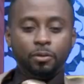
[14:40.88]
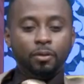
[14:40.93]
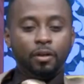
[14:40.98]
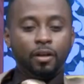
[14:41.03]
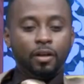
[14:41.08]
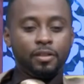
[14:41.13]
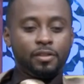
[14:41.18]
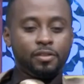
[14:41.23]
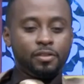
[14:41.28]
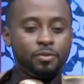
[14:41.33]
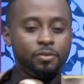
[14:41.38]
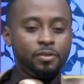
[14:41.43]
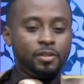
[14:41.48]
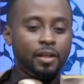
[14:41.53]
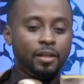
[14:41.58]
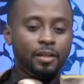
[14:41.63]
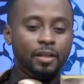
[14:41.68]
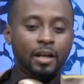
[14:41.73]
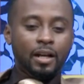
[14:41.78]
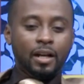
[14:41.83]
artists who
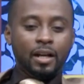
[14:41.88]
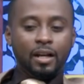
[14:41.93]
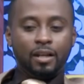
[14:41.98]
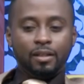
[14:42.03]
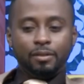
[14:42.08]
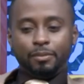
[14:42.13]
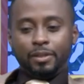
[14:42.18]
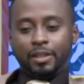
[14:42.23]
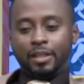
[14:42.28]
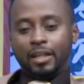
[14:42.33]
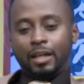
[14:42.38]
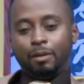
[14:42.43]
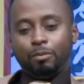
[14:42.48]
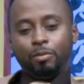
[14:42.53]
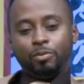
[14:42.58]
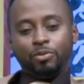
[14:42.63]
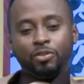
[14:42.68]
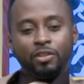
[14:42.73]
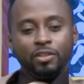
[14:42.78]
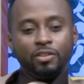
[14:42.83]
tell you that, man,
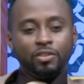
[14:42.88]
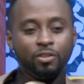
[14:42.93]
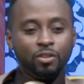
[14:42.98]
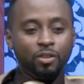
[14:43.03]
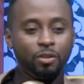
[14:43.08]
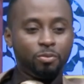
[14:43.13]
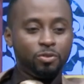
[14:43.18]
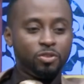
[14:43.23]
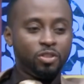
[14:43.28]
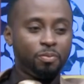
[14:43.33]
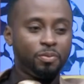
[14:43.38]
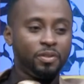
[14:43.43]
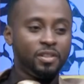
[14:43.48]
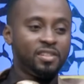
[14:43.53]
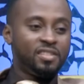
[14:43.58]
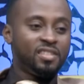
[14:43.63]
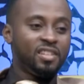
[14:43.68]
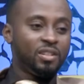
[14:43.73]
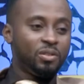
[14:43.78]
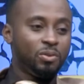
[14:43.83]
albums not the thing, you'll be dropping
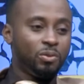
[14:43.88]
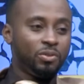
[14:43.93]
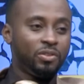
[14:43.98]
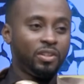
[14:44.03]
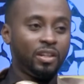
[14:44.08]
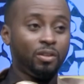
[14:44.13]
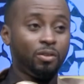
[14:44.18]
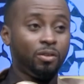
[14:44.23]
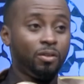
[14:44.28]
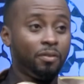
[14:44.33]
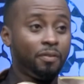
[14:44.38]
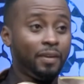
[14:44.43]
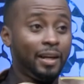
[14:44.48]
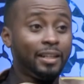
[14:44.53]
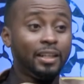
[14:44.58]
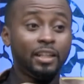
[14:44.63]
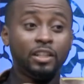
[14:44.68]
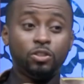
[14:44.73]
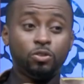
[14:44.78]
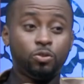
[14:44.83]
the singles and all
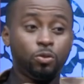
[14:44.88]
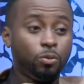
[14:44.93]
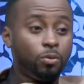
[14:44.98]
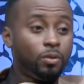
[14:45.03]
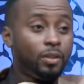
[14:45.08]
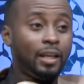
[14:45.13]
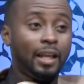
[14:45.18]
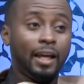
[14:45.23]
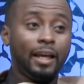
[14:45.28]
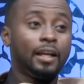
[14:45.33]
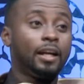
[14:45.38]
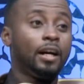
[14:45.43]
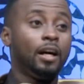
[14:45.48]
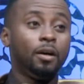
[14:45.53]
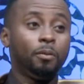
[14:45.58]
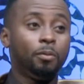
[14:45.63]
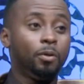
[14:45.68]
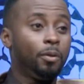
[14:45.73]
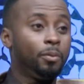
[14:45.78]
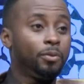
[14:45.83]
that. They don't like
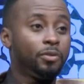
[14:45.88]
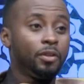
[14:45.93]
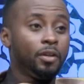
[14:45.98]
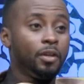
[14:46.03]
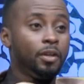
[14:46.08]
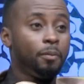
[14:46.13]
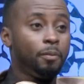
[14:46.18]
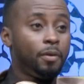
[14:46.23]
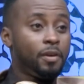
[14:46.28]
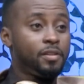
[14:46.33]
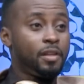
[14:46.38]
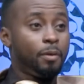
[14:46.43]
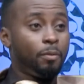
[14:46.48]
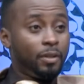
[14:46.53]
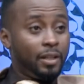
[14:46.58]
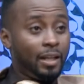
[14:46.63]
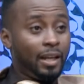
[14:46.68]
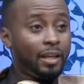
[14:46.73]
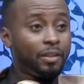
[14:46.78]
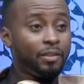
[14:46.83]
albums, personally.
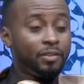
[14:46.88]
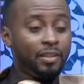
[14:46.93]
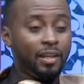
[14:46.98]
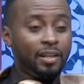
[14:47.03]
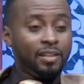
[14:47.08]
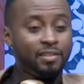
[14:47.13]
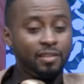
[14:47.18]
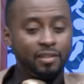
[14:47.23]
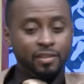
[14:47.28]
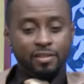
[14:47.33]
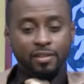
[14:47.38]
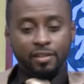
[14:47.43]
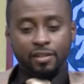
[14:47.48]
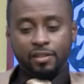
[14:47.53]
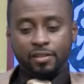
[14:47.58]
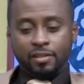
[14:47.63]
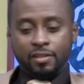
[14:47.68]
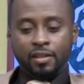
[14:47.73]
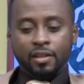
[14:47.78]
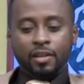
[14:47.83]
But like you said,
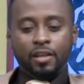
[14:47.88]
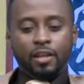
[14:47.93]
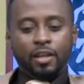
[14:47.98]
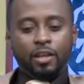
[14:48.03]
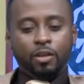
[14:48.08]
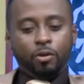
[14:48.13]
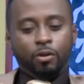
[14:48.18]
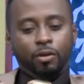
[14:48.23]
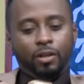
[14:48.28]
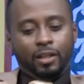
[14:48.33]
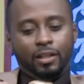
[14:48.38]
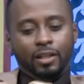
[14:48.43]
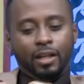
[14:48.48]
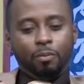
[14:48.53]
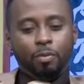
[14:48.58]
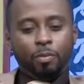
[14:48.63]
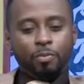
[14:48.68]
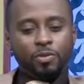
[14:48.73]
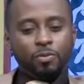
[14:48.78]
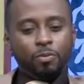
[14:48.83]
it's you know, an
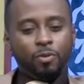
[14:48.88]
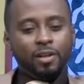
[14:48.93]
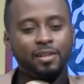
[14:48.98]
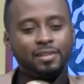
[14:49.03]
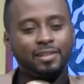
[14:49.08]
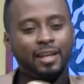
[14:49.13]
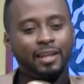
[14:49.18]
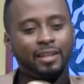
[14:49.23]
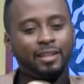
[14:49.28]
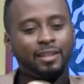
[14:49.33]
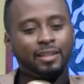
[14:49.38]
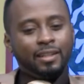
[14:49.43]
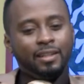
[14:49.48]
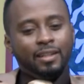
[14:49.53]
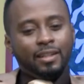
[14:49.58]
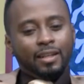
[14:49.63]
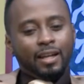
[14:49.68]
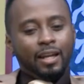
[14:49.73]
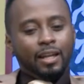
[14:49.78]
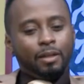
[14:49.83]
album is more or less like
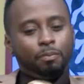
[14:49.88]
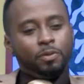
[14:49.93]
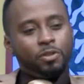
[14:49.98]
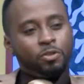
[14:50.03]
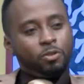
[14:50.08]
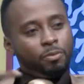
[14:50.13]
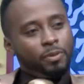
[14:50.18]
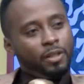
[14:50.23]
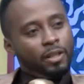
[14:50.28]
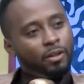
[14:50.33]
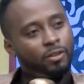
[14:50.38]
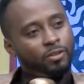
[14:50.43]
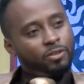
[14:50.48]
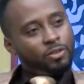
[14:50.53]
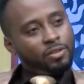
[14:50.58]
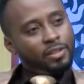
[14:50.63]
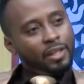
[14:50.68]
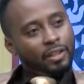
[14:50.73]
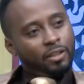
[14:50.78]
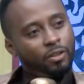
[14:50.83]
an epitome, like
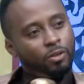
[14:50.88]
just like,